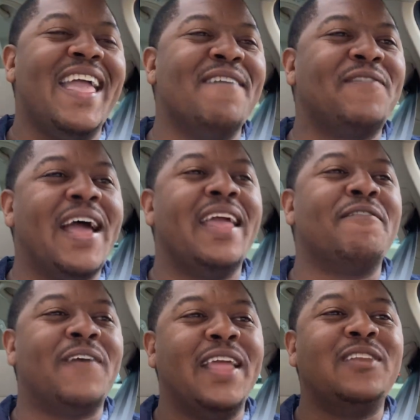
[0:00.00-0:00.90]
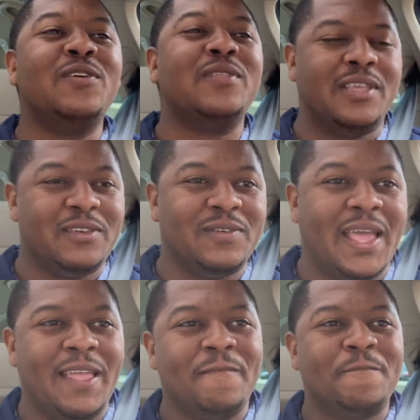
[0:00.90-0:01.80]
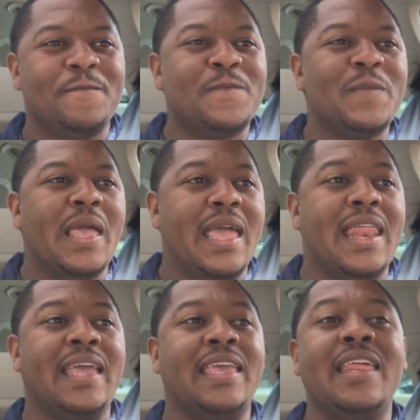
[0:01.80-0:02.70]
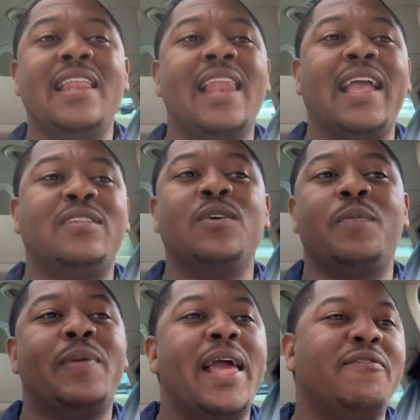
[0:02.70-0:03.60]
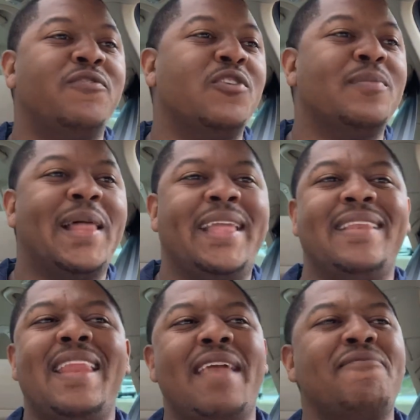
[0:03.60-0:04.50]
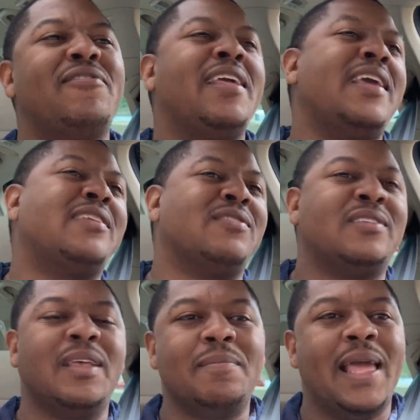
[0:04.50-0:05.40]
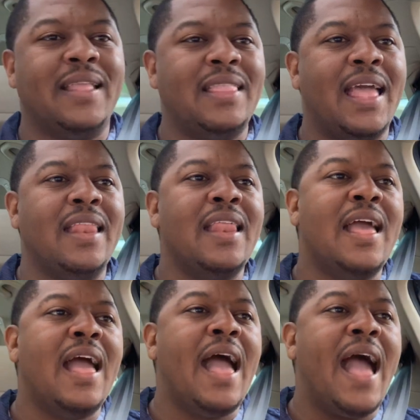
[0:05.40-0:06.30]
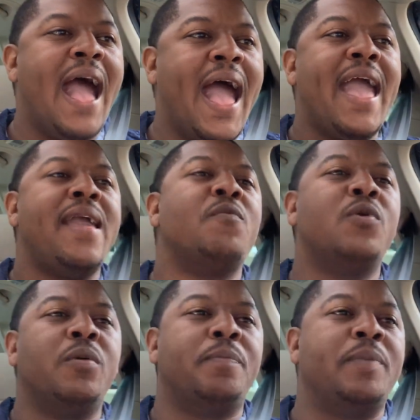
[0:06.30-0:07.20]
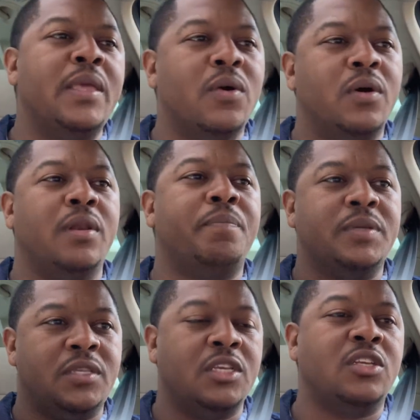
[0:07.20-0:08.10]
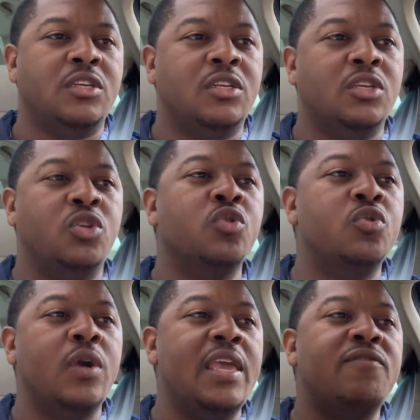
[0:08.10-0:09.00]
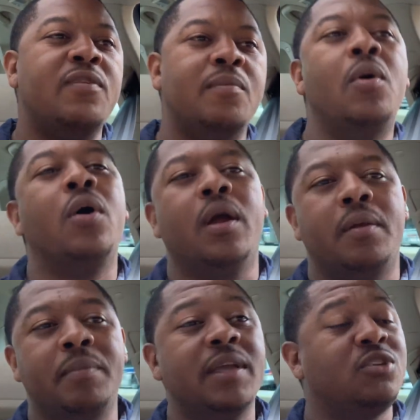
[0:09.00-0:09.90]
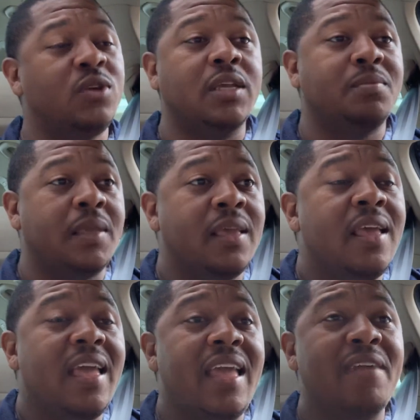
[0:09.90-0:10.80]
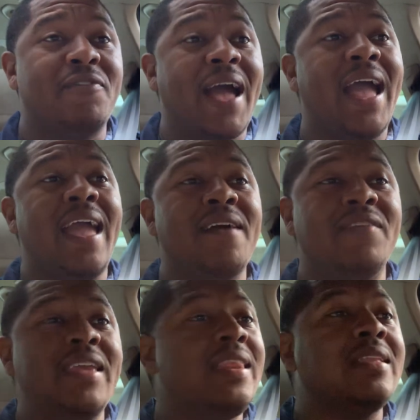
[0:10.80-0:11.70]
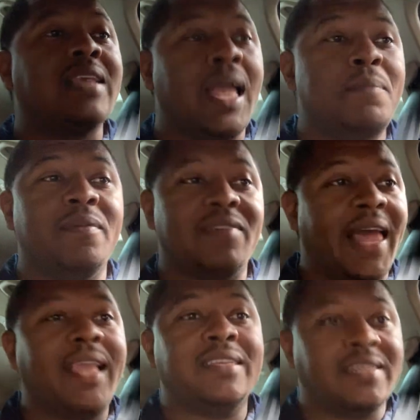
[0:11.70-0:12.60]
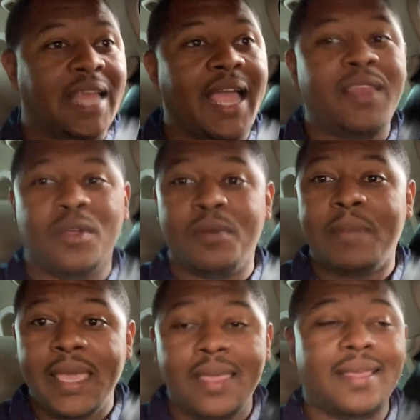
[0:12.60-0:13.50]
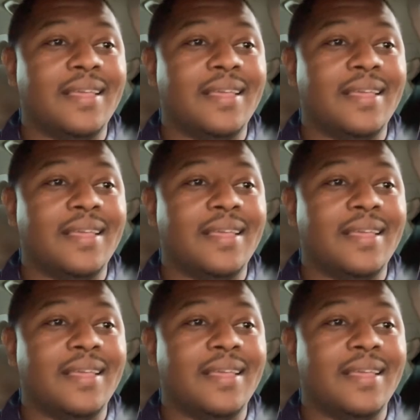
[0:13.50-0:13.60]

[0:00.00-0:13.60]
if I if I do this, right? And I get it like to a platform like Netflix or something like that, I will be on a position to do even more. Because trust me, if I have any type of light shine on me,